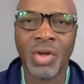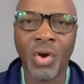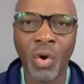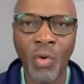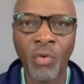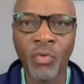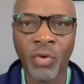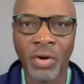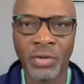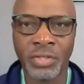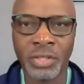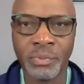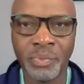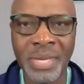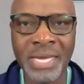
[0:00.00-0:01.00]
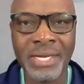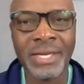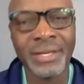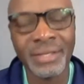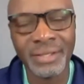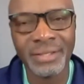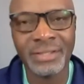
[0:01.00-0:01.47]
over
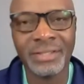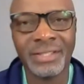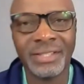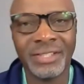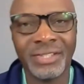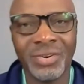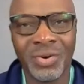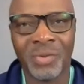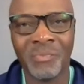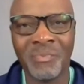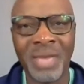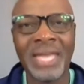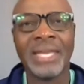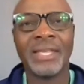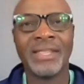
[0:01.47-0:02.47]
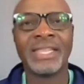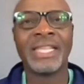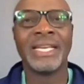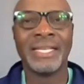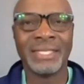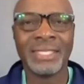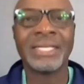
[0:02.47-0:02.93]
speak or make
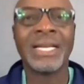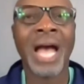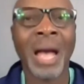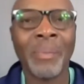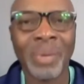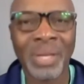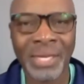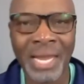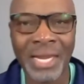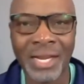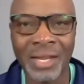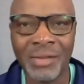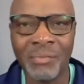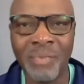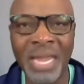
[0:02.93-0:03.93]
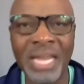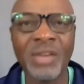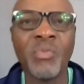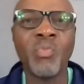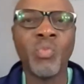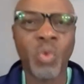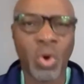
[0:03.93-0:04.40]
things complicated, make
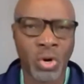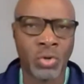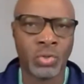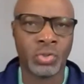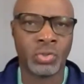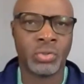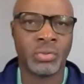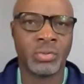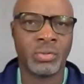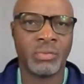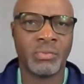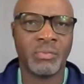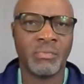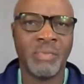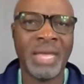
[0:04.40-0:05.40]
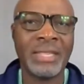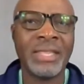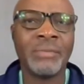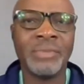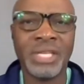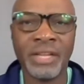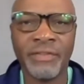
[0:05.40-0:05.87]
them worse, make
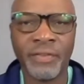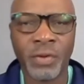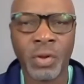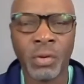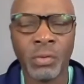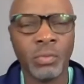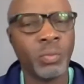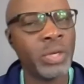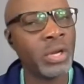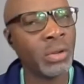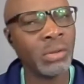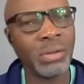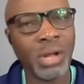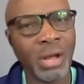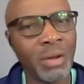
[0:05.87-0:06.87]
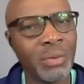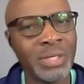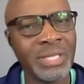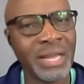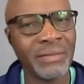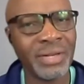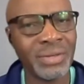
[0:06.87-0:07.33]
them difficult. We don't
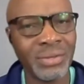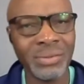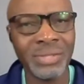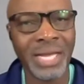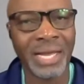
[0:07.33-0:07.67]
always have to do